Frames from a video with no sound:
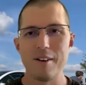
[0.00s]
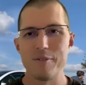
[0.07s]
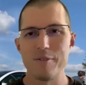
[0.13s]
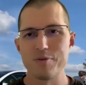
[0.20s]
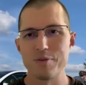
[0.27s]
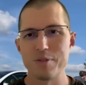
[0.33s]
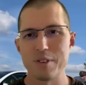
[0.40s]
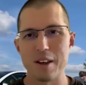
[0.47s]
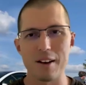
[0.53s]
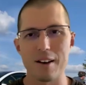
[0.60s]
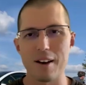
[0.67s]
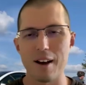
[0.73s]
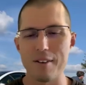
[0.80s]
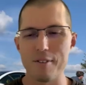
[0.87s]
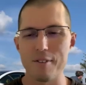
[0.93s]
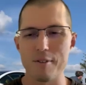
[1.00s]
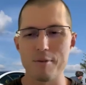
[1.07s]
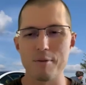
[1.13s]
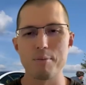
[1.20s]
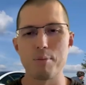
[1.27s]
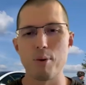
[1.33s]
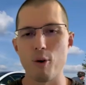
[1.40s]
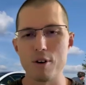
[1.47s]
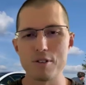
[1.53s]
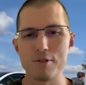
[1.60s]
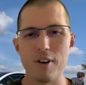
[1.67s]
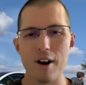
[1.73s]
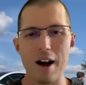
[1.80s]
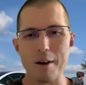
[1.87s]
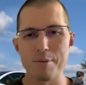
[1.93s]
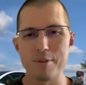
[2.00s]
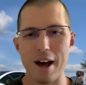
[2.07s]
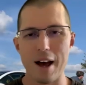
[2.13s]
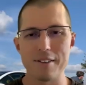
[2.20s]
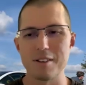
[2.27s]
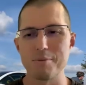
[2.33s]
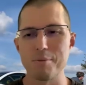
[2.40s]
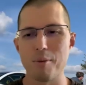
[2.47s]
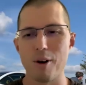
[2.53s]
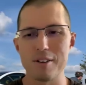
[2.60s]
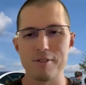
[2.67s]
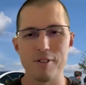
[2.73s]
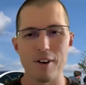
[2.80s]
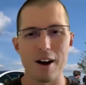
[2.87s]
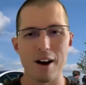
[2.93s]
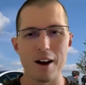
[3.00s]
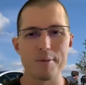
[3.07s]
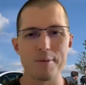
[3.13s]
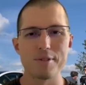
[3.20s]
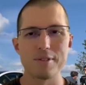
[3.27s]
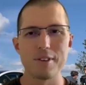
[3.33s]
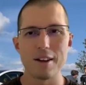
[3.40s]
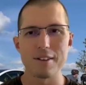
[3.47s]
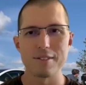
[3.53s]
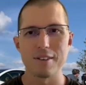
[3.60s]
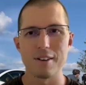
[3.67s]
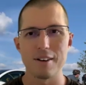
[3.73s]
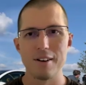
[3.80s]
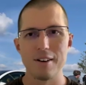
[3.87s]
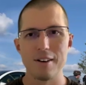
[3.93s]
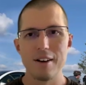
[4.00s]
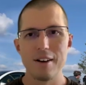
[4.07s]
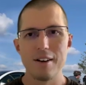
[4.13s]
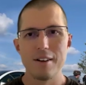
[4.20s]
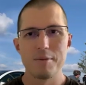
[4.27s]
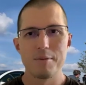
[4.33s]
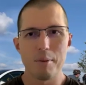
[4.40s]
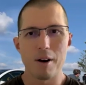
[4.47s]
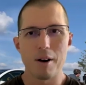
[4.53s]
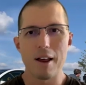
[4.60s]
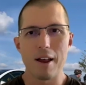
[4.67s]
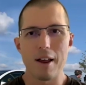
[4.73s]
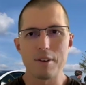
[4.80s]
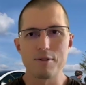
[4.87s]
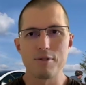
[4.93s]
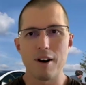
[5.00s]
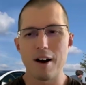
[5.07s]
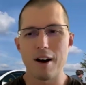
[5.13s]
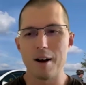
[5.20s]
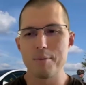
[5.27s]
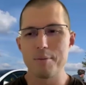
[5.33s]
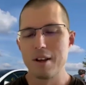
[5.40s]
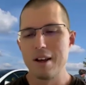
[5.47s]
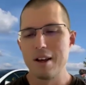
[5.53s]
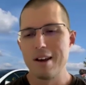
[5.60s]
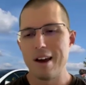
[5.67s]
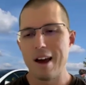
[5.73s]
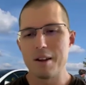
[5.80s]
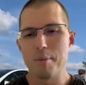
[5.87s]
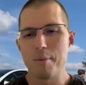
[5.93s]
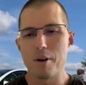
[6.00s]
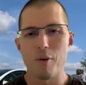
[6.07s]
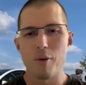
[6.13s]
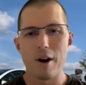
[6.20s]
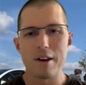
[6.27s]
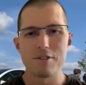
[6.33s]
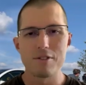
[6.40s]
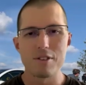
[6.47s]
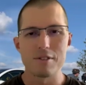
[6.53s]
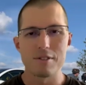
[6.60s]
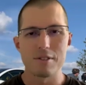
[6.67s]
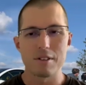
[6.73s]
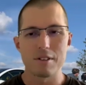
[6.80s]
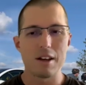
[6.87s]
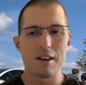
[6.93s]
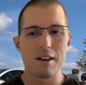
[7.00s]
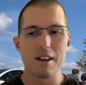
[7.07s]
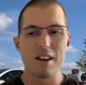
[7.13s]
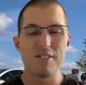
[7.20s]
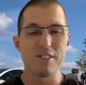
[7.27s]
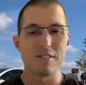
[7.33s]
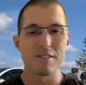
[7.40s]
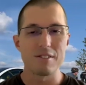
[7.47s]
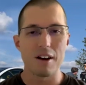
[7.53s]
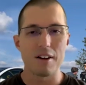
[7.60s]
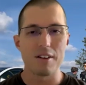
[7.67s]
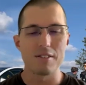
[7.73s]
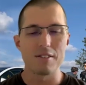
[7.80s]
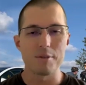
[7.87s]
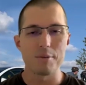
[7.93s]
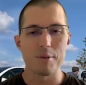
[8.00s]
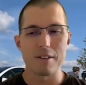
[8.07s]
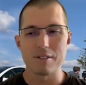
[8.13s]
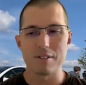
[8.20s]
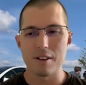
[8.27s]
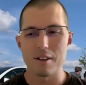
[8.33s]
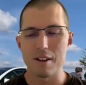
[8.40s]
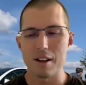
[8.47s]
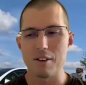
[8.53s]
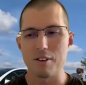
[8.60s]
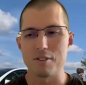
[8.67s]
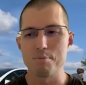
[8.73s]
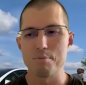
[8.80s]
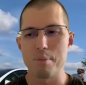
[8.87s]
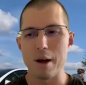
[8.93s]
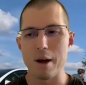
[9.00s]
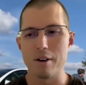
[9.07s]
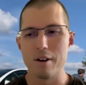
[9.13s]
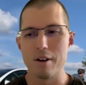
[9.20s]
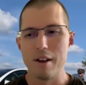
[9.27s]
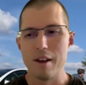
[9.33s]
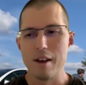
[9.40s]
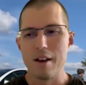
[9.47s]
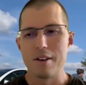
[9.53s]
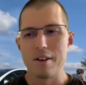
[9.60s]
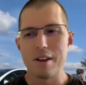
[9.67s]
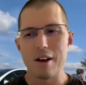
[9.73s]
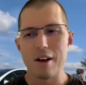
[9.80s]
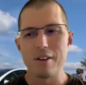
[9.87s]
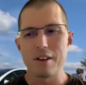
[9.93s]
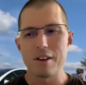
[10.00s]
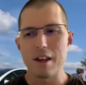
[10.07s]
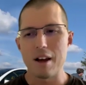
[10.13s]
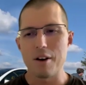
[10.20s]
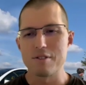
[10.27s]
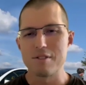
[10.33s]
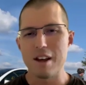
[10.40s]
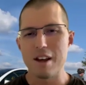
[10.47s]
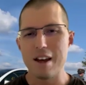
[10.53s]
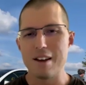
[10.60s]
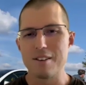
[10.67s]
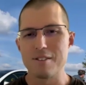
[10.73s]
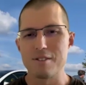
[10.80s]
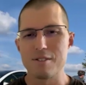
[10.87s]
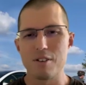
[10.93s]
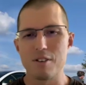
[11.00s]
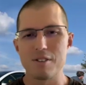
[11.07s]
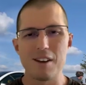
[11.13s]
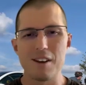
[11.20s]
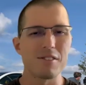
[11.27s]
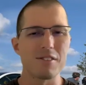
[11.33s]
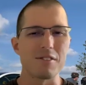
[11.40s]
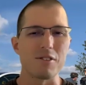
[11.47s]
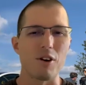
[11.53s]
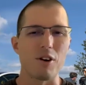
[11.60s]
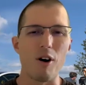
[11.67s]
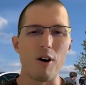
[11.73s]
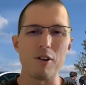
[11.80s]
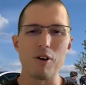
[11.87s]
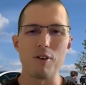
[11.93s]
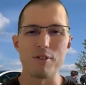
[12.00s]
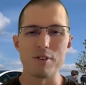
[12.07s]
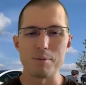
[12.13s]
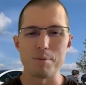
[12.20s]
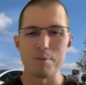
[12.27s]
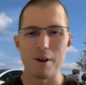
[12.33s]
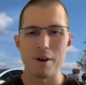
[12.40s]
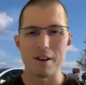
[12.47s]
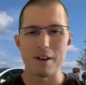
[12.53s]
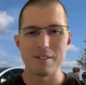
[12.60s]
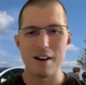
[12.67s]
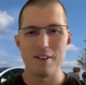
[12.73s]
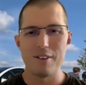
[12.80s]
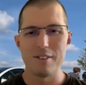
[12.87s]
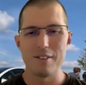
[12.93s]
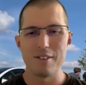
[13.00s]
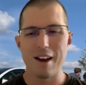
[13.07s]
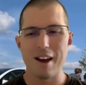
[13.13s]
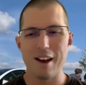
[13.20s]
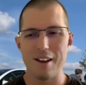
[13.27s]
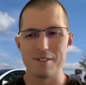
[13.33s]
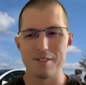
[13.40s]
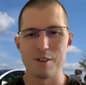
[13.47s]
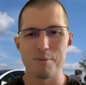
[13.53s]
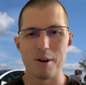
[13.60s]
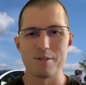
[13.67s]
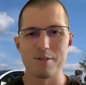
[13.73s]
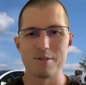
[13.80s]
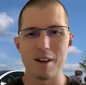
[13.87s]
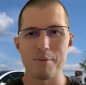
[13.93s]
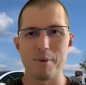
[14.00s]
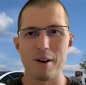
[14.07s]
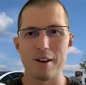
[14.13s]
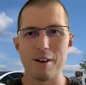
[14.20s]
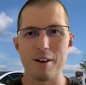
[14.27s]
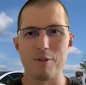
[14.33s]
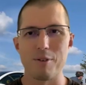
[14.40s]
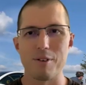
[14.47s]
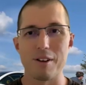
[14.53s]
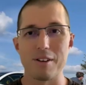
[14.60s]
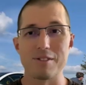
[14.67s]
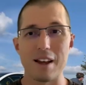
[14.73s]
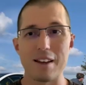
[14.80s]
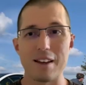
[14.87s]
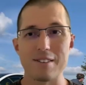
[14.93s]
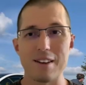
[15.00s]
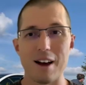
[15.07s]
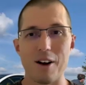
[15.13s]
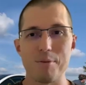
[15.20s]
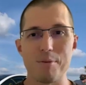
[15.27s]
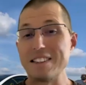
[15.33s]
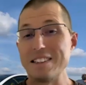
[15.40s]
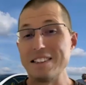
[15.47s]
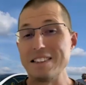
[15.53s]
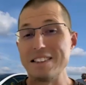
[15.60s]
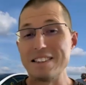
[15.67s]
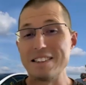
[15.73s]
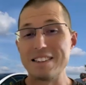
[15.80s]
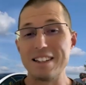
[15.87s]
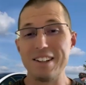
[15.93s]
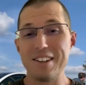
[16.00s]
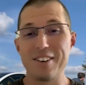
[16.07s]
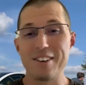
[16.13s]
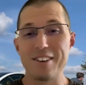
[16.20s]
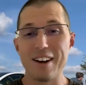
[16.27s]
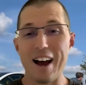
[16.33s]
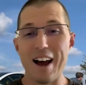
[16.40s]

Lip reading: got a kind of Porsche vibes, Aston Martin vibes, Tesla Model S vibes, And the Model Y is just, even in some cases, I think it looks better. The only thing I would say is Teslas are all over the place now, and the Mustang Mach-E really stands out more. You know, I have to